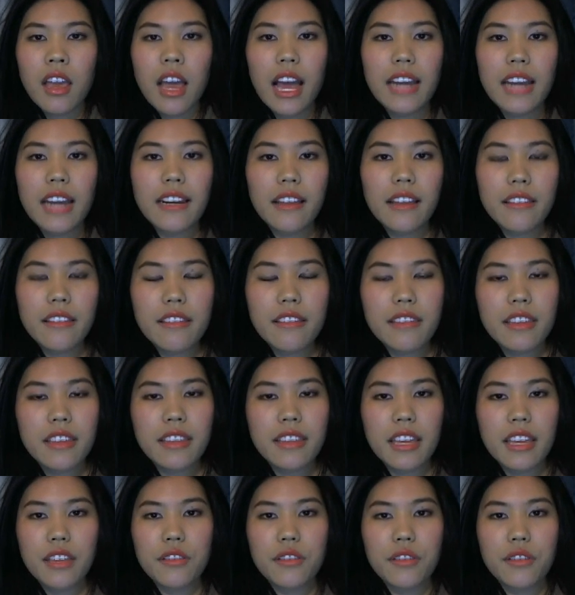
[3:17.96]
Another thing
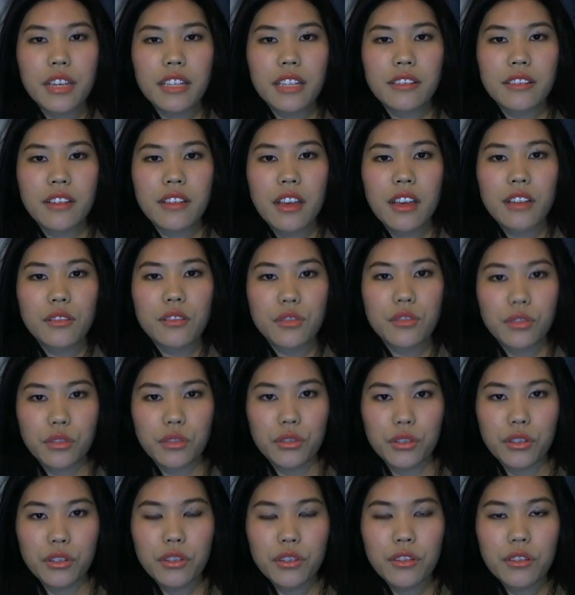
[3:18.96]
that you can
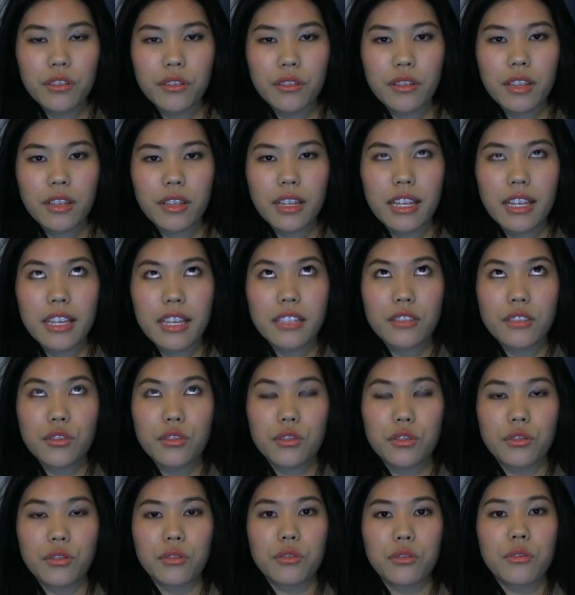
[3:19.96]
do
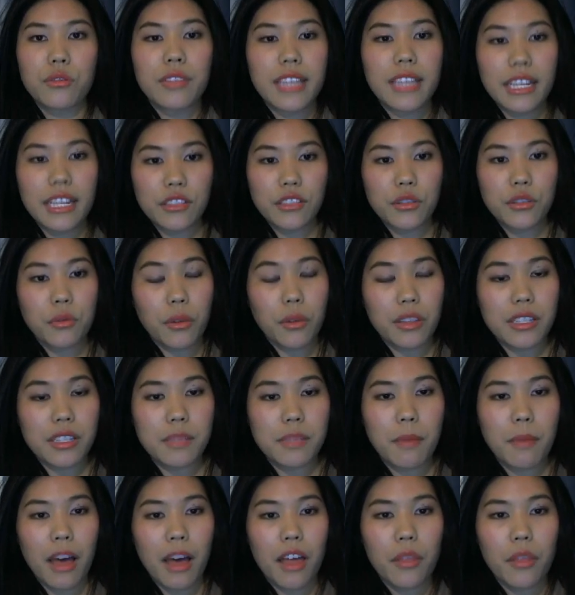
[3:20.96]
to get you on
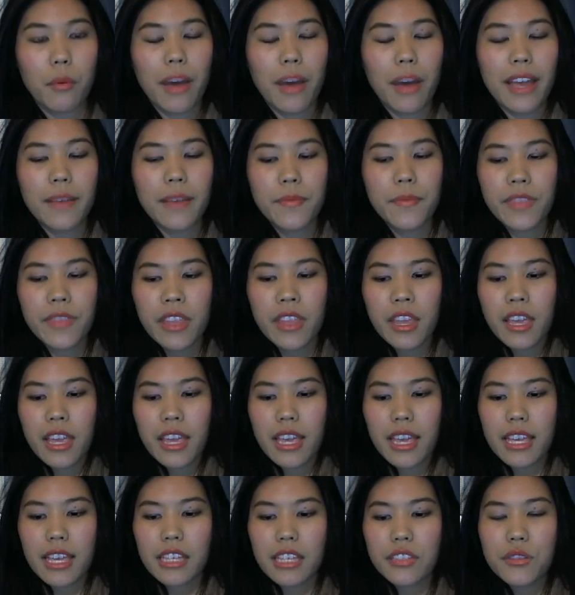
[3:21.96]
this pathway
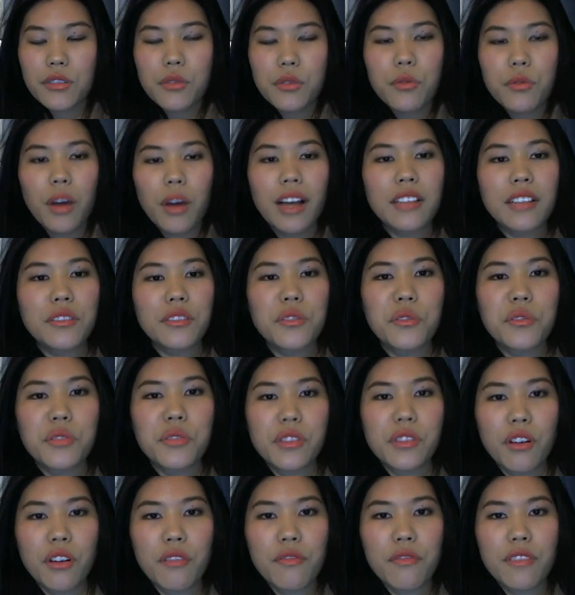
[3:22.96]
is to ask
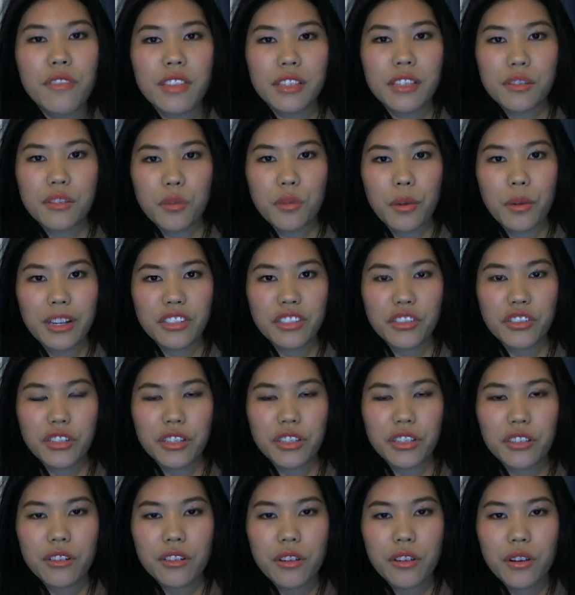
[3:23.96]
yourself this
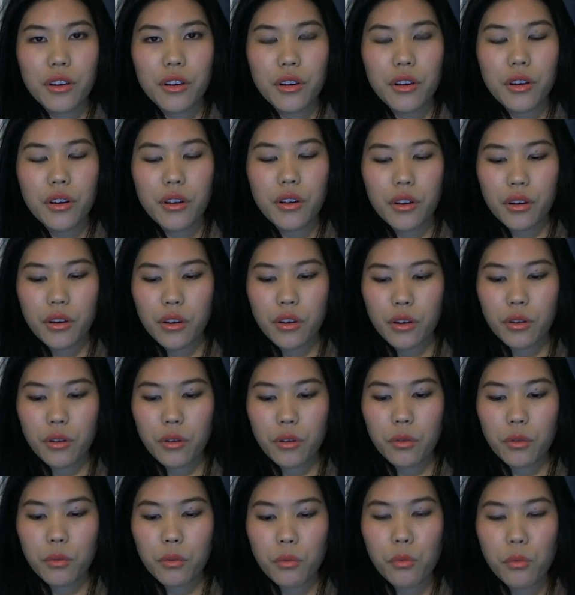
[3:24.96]
question:
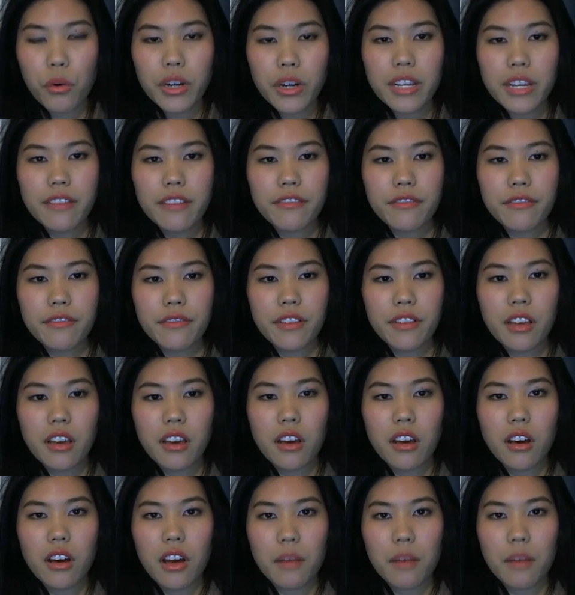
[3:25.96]
what if
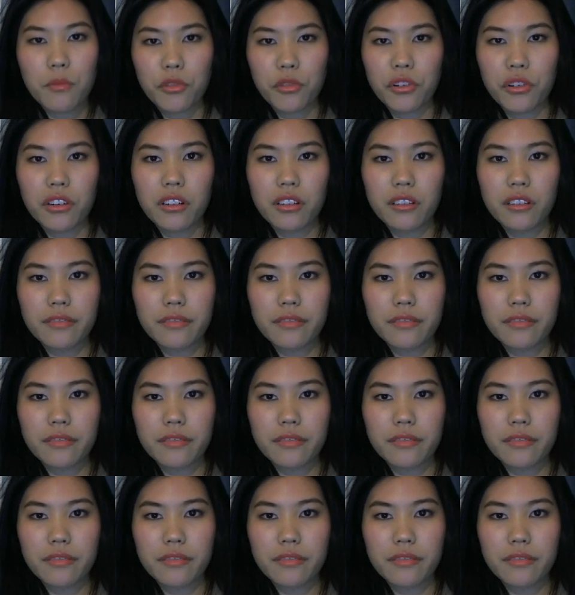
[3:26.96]
I'm wrong?